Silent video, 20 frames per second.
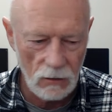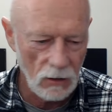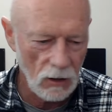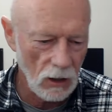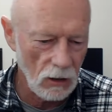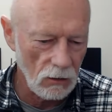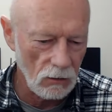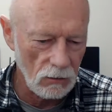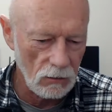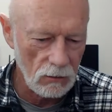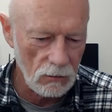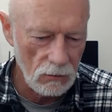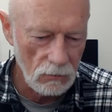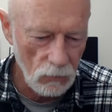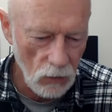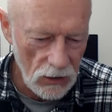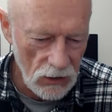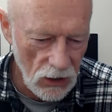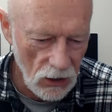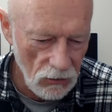Oh,
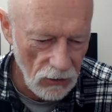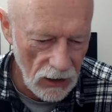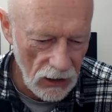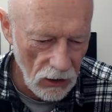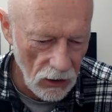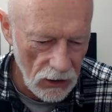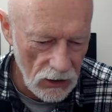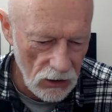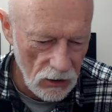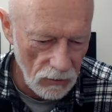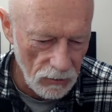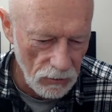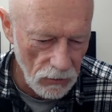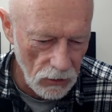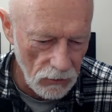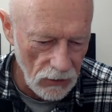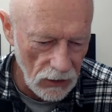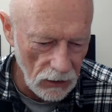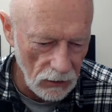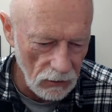why's the green light stop
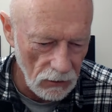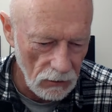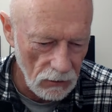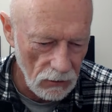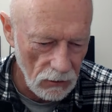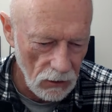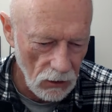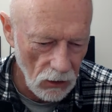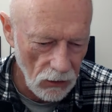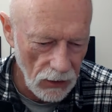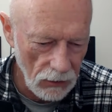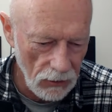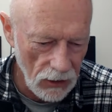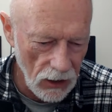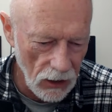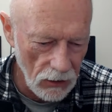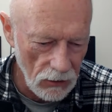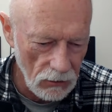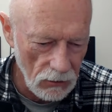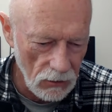moving? Oh, there we
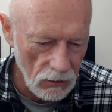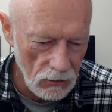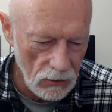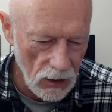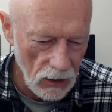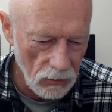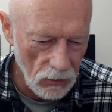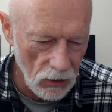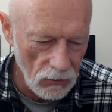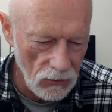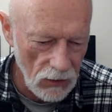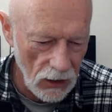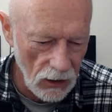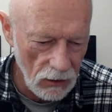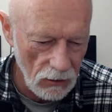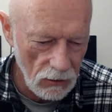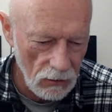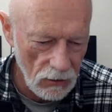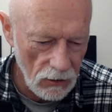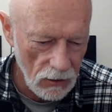go. Did it move
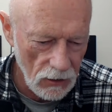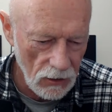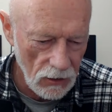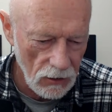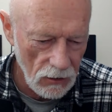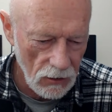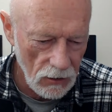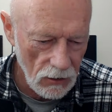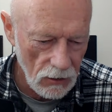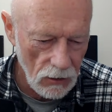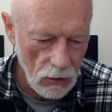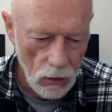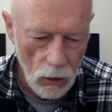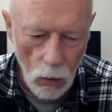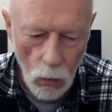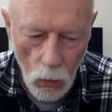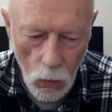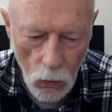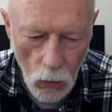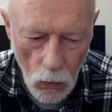now?
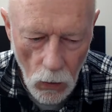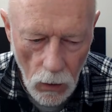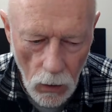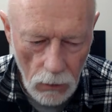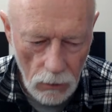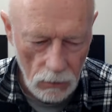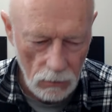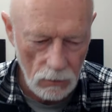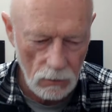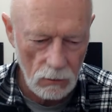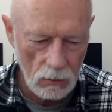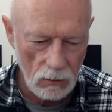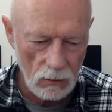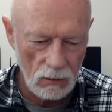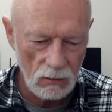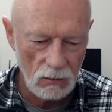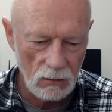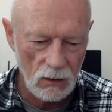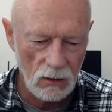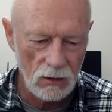Oh,
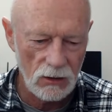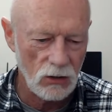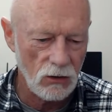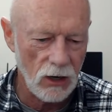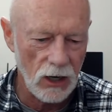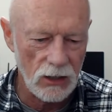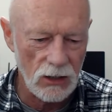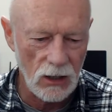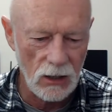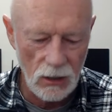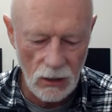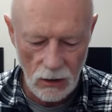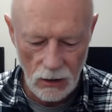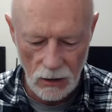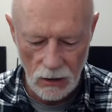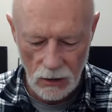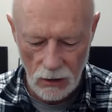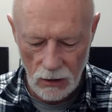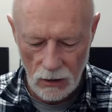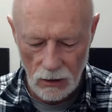that's crazy.
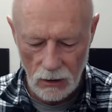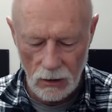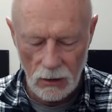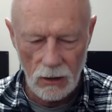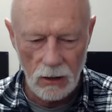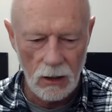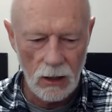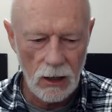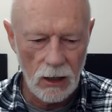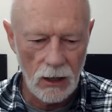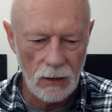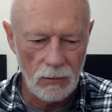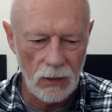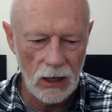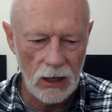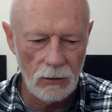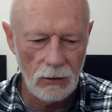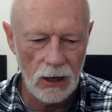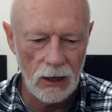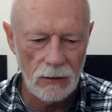
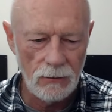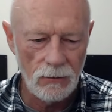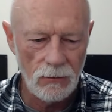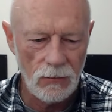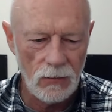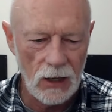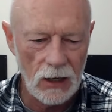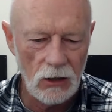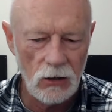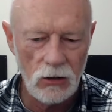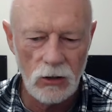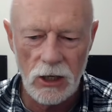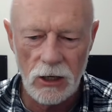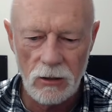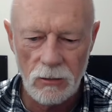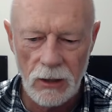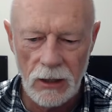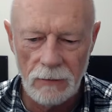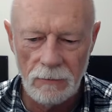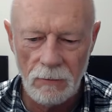Anyway, thank you,
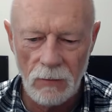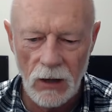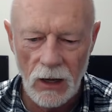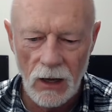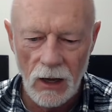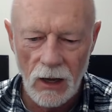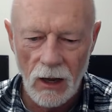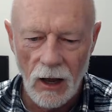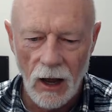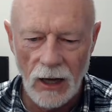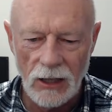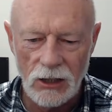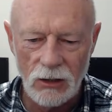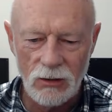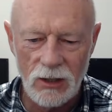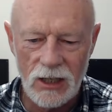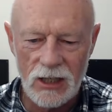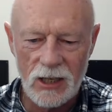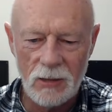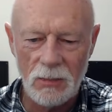gentlemen. I
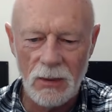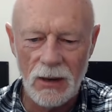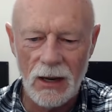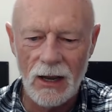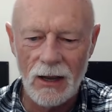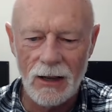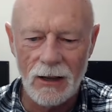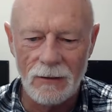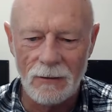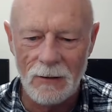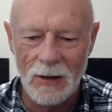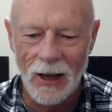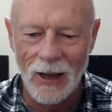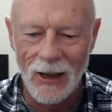shall disappear.